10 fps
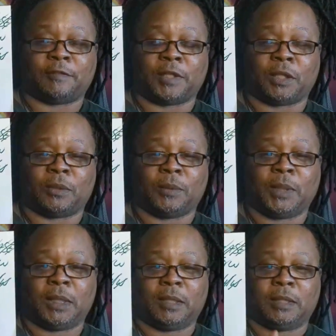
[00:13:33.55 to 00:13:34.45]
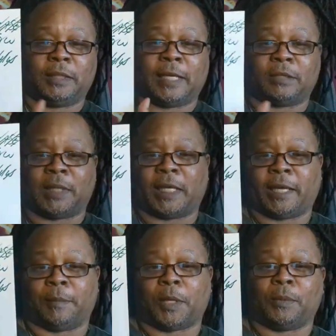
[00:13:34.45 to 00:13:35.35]
flow. That's what I
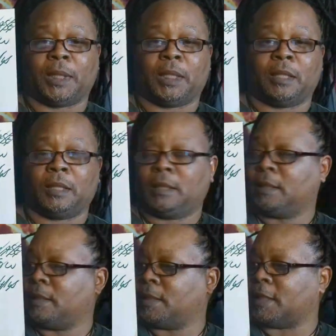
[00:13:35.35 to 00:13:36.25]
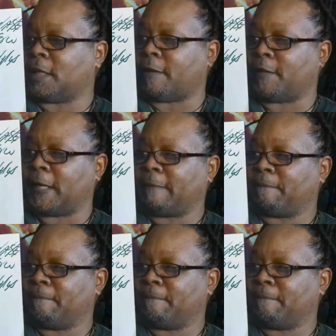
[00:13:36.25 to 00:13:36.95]
came up with. Alright?